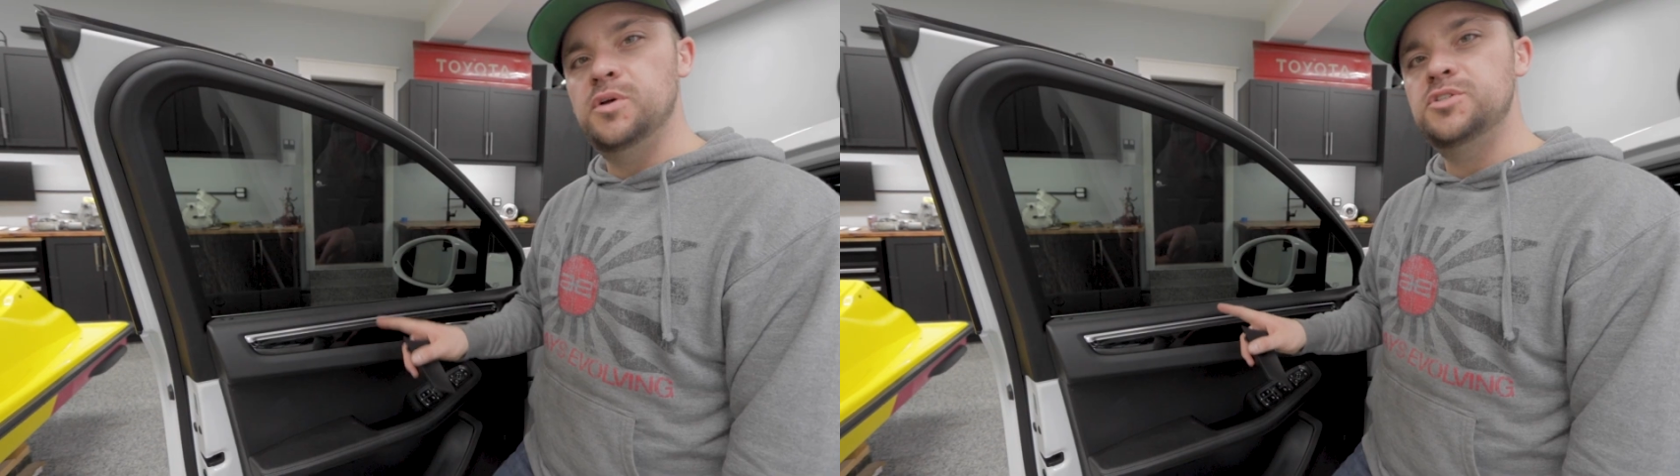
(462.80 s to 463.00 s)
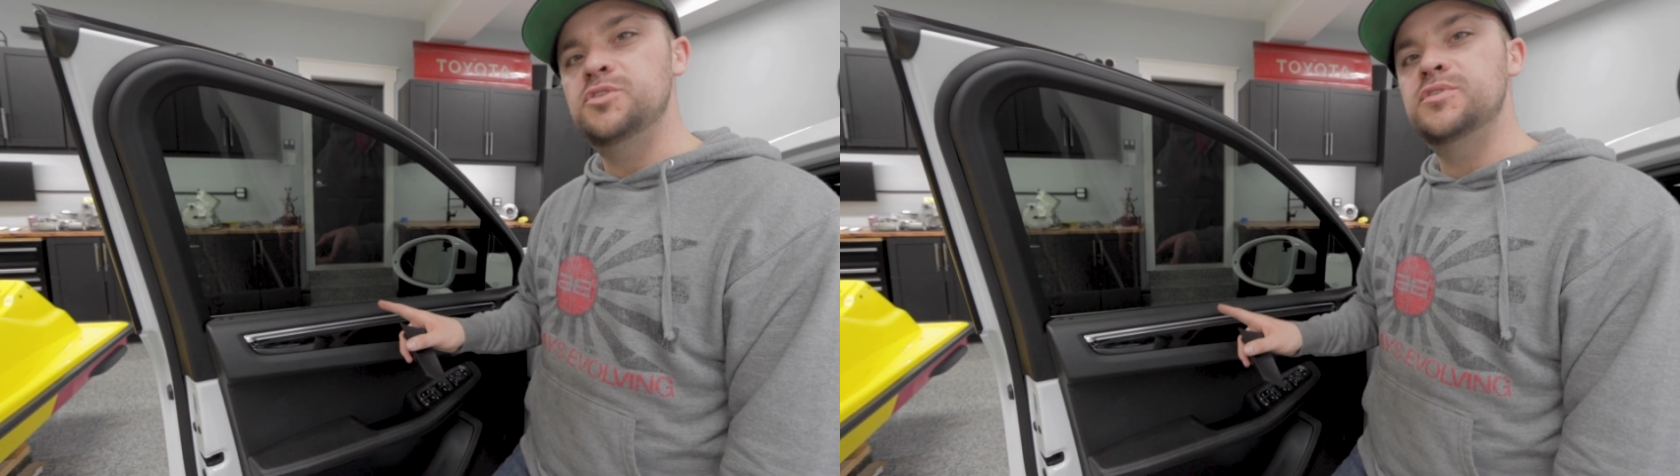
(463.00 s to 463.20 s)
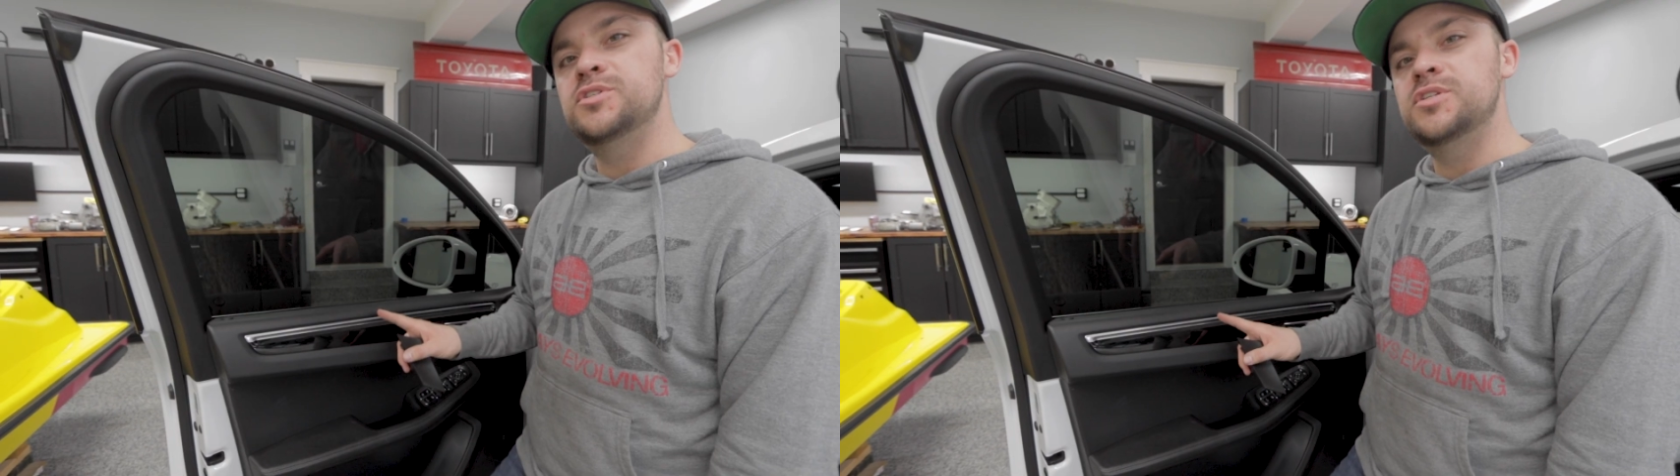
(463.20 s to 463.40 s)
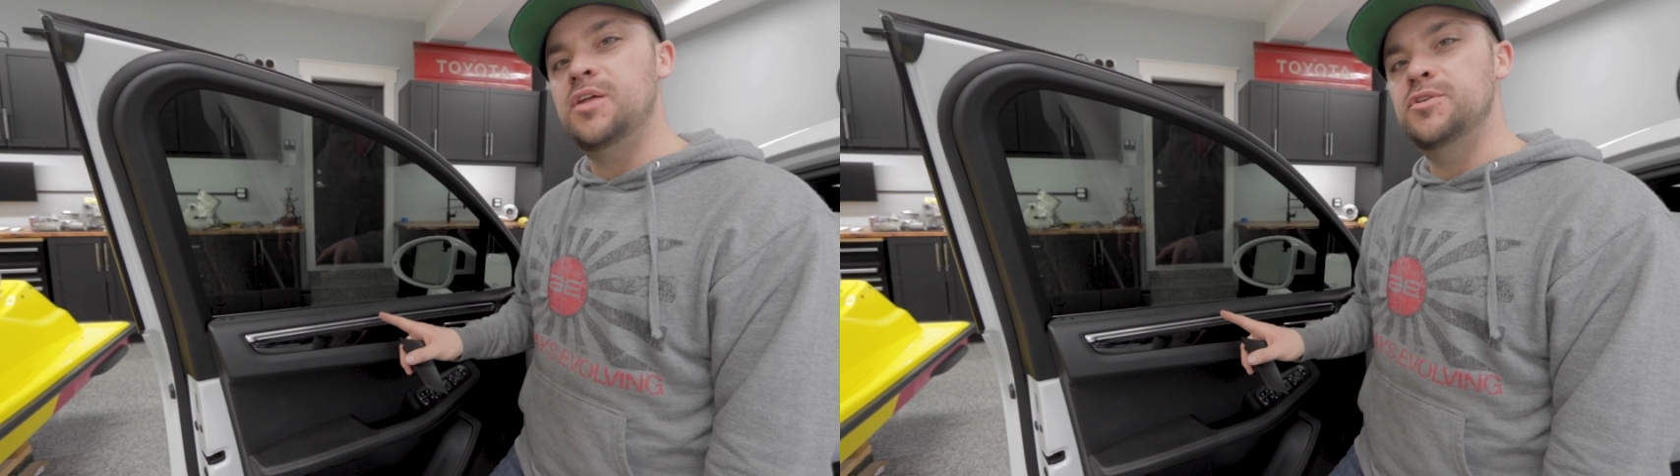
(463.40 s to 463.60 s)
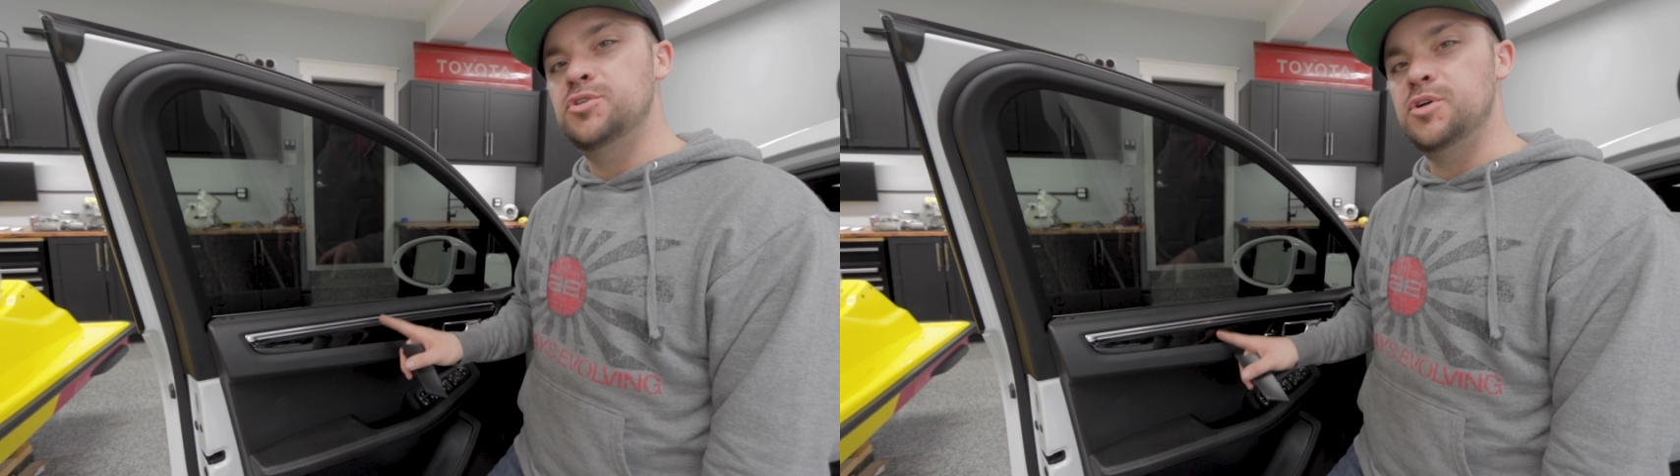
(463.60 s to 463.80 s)
once you've
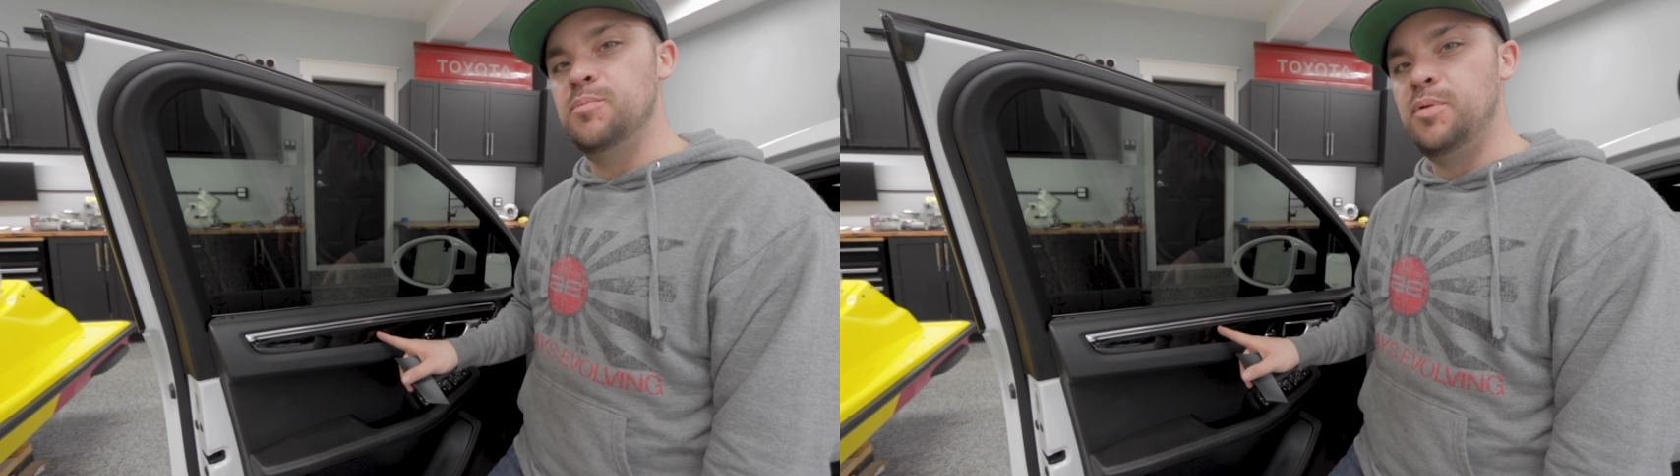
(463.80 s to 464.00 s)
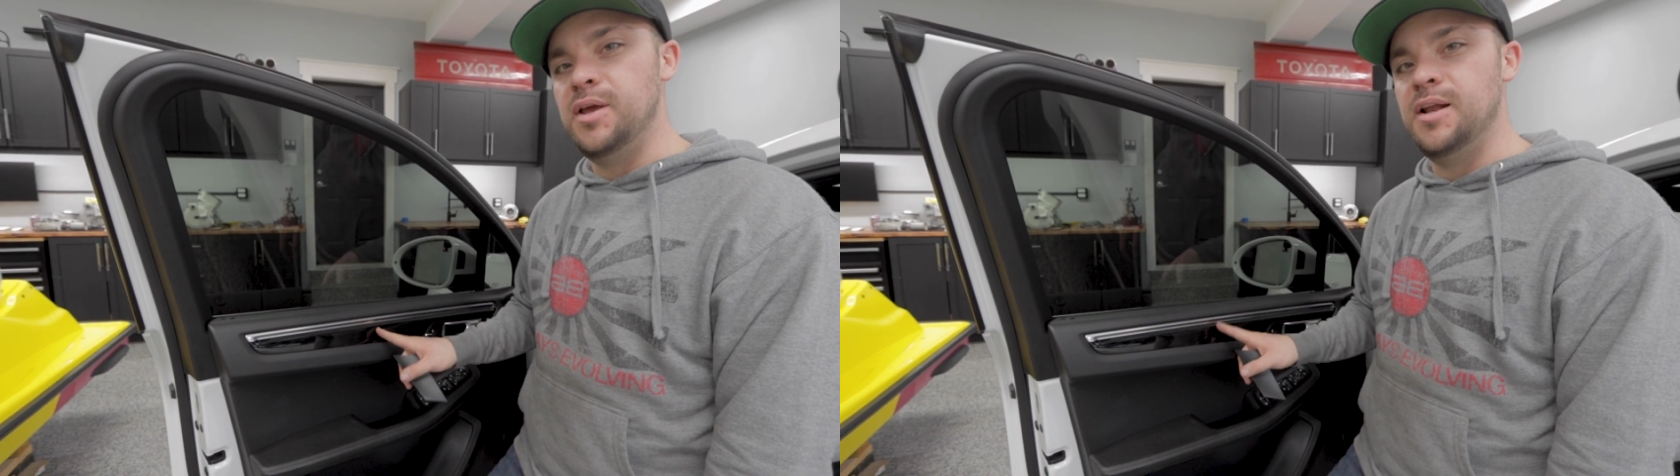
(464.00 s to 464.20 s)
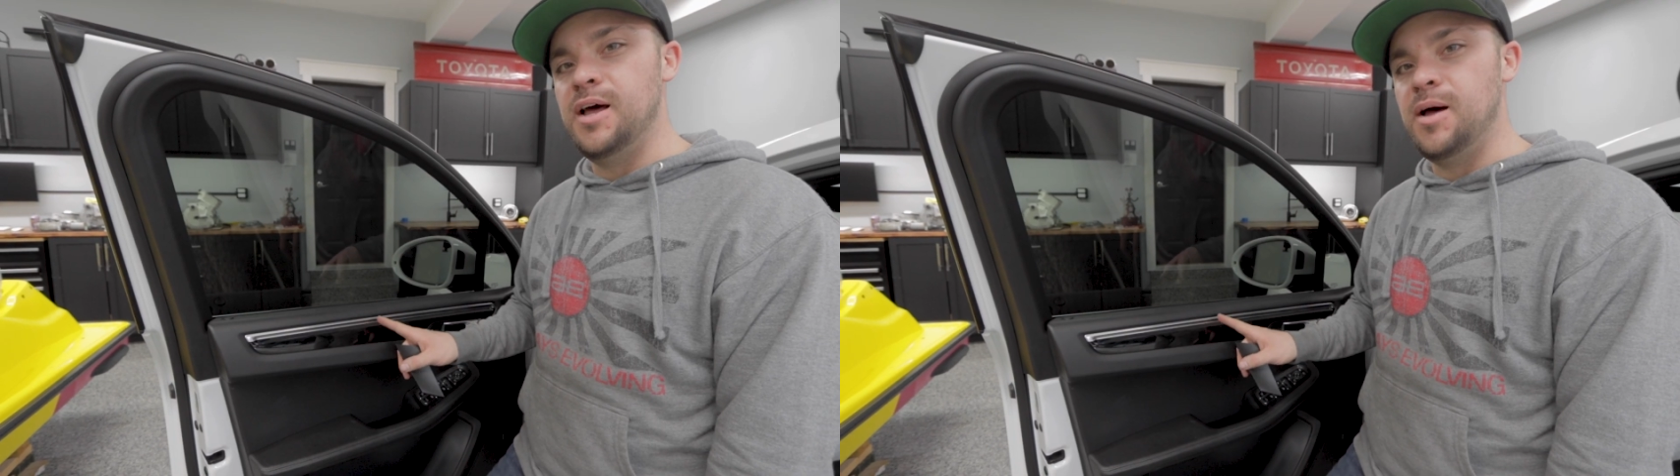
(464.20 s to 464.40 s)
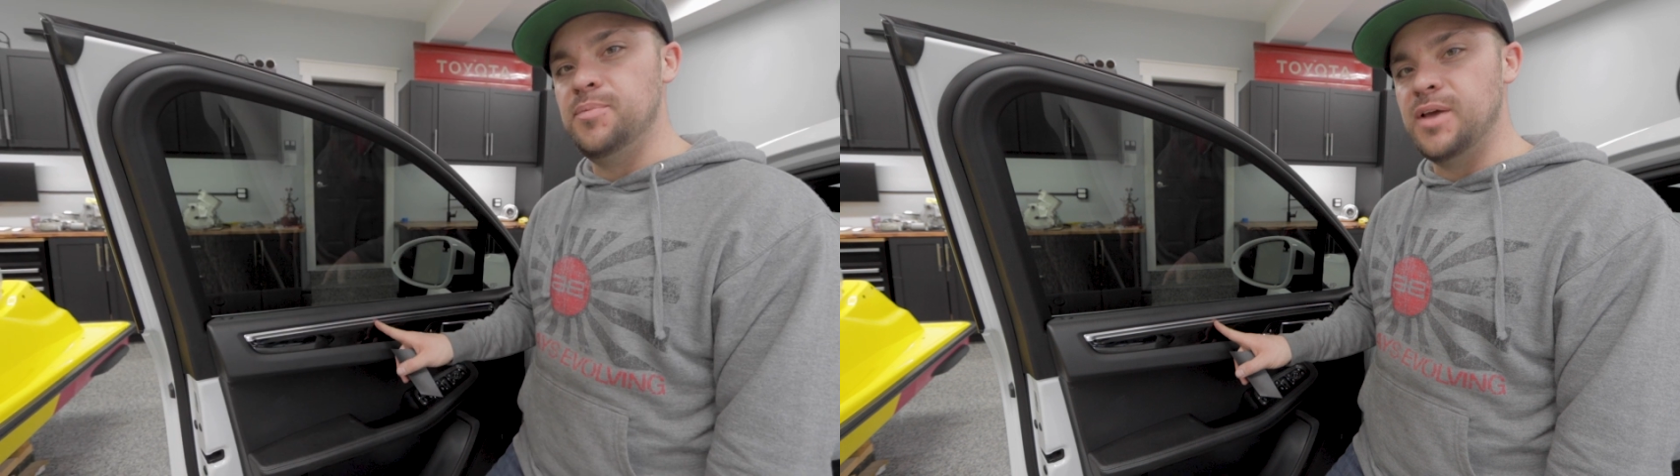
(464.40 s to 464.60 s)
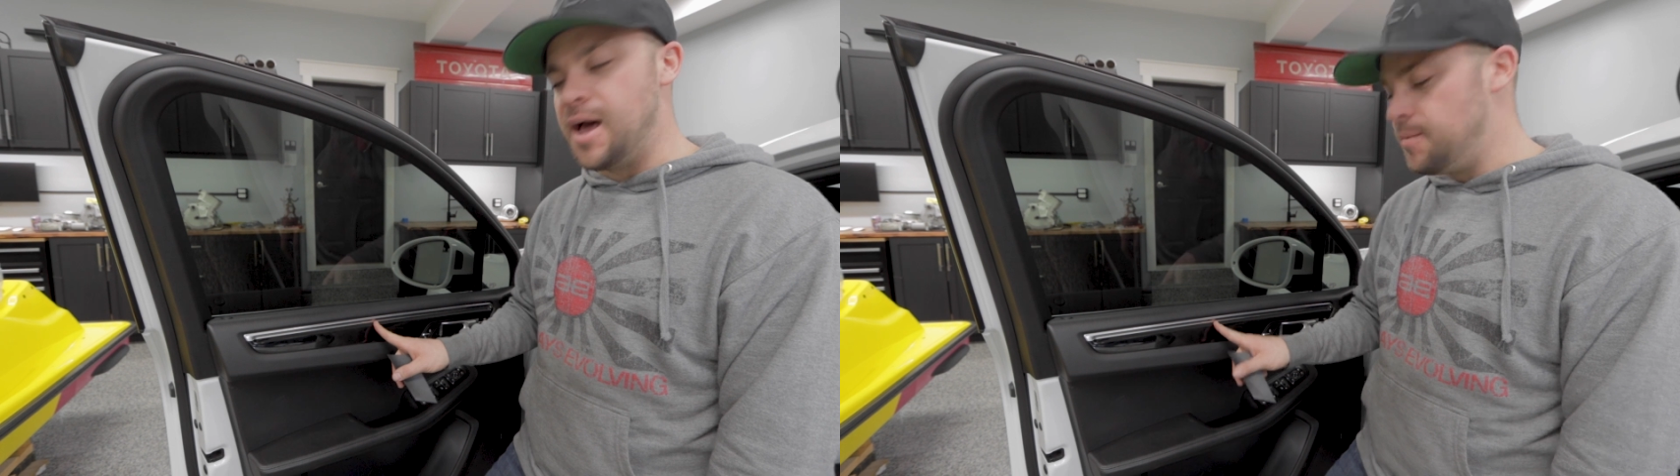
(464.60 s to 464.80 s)
installed the trim plate
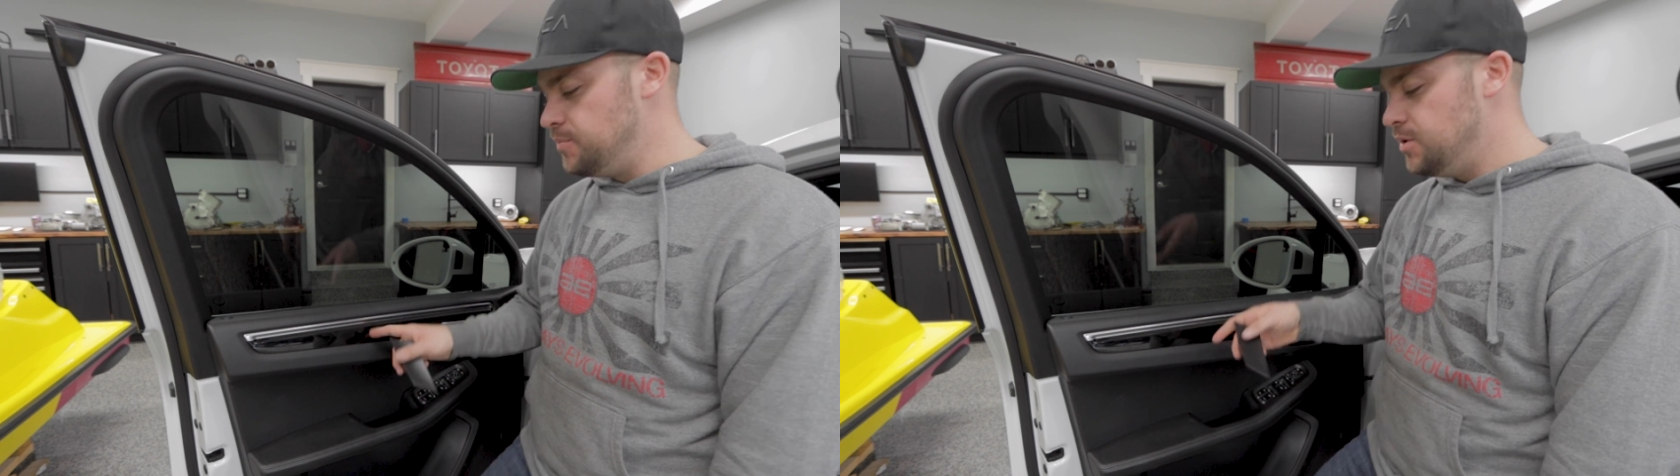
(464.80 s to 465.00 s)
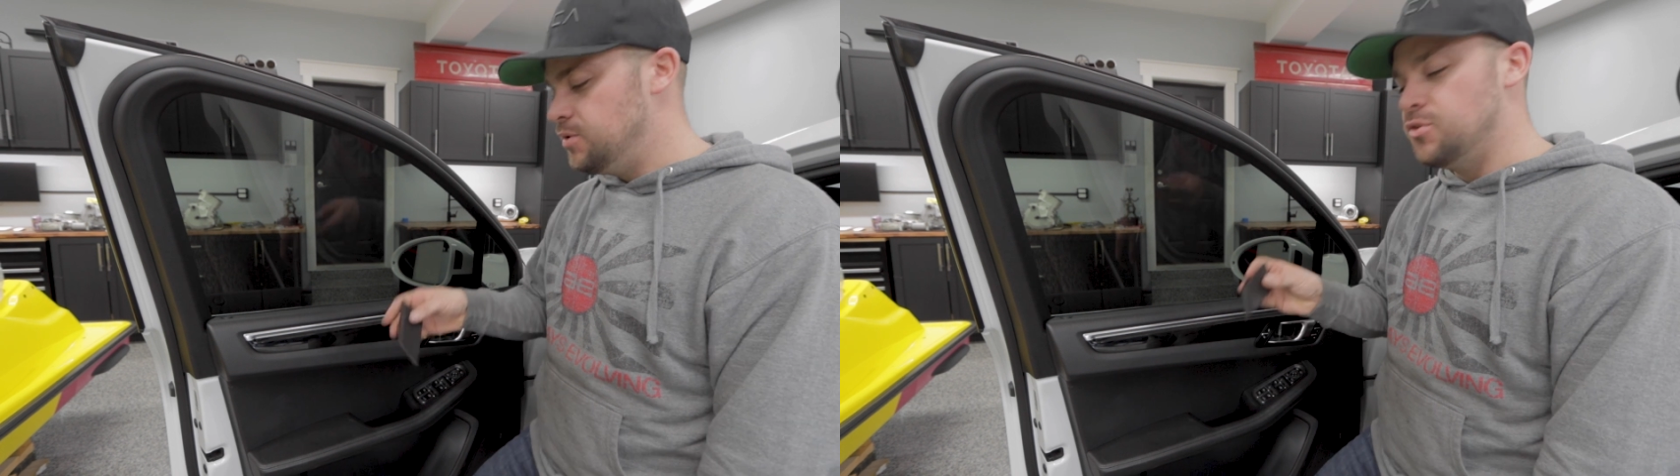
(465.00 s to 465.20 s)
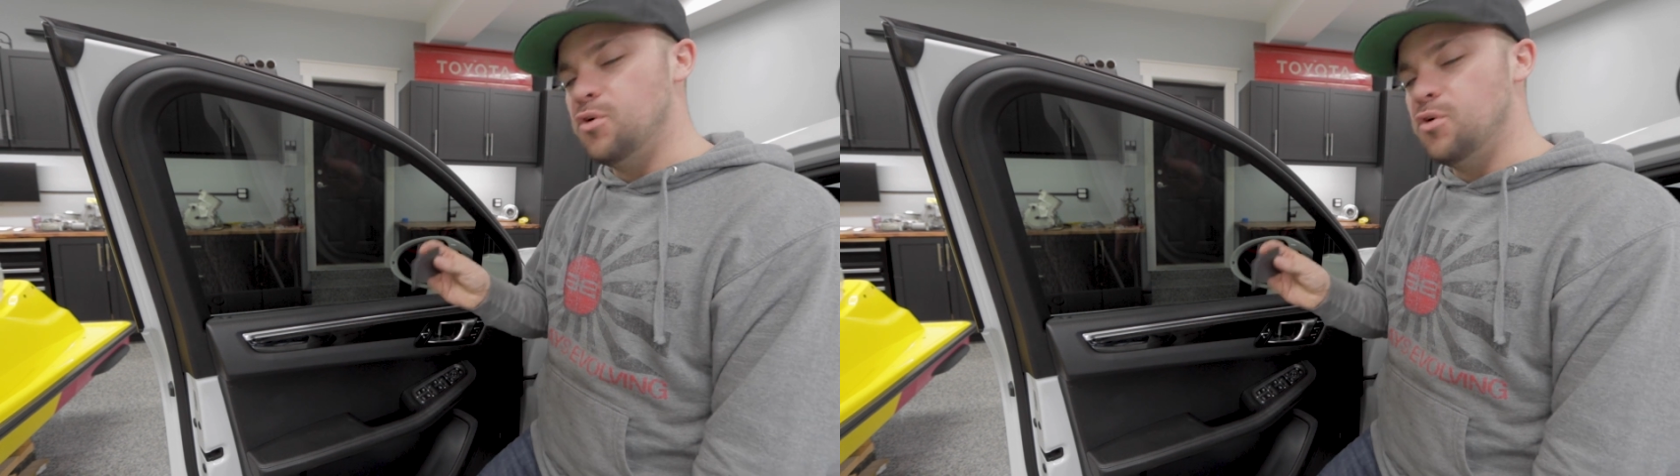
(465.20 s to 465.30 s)
up top,